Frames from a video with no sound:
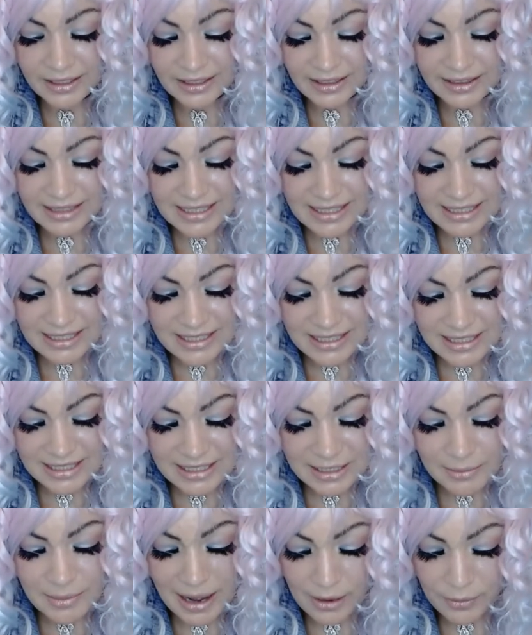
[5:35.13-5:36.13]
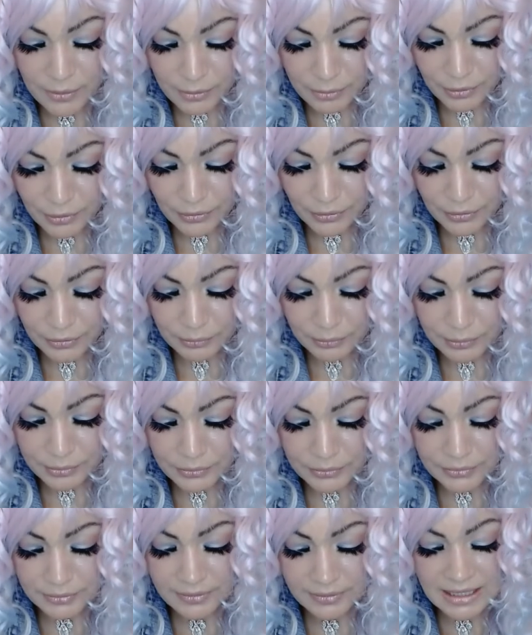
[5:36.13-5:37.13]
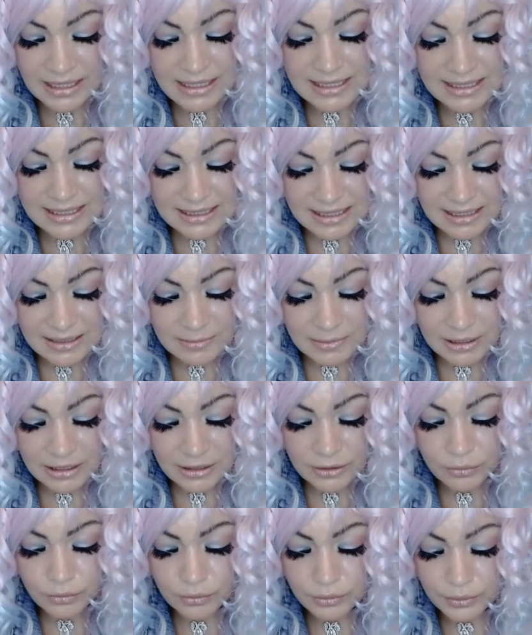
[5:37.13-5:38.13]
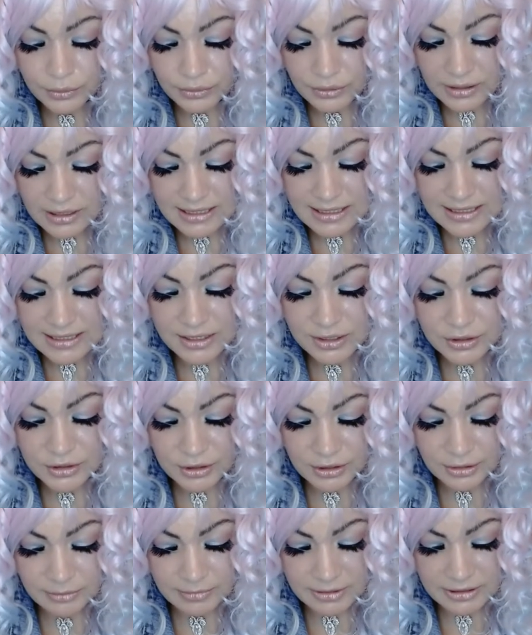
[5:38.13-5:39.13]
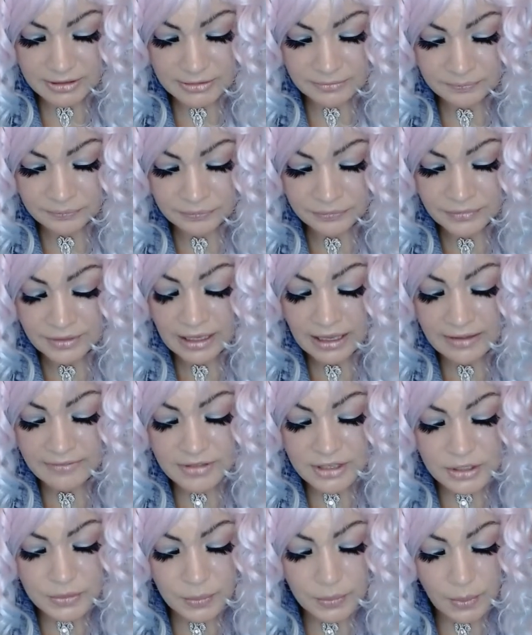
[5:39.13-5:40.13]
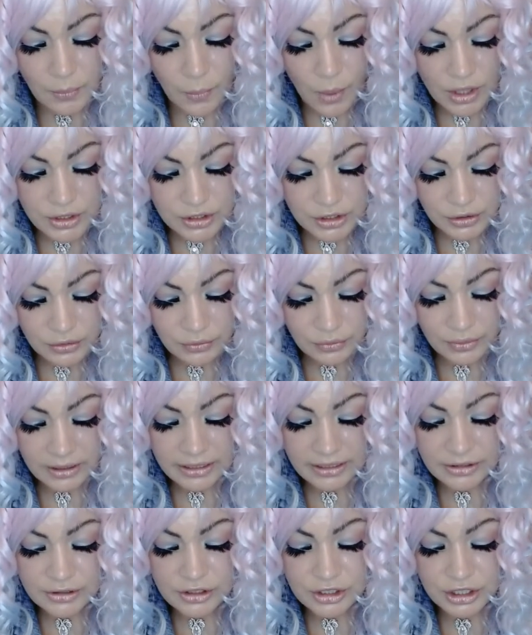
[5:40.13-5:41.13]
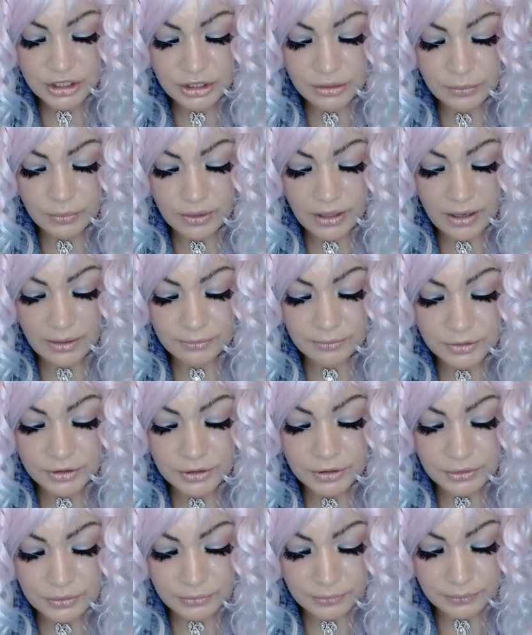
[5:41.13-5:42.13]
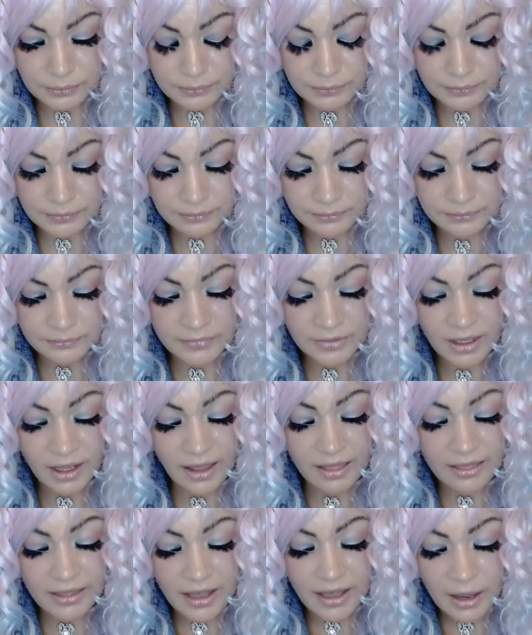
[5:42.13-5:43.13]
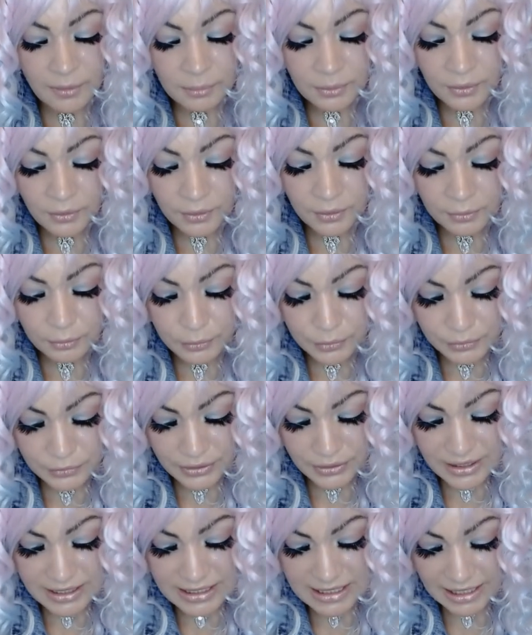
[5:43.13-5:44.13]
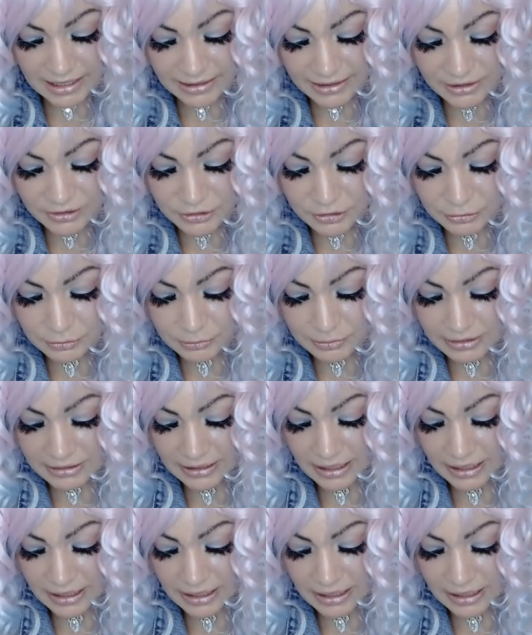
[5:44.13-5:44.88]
this is the power broker moon, scheming, ruthless, determined. If this one wants you, he or she will come to you. The Capricorn moon is likely to be